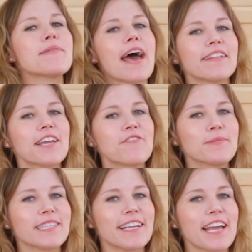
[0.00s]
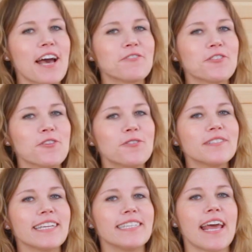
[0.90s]
Natalie from Sunday
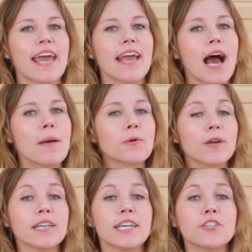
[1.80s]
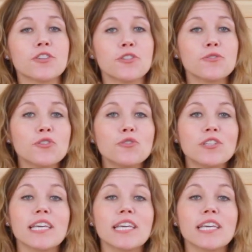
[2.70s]
Afternoons, and today I'm going to introduce you to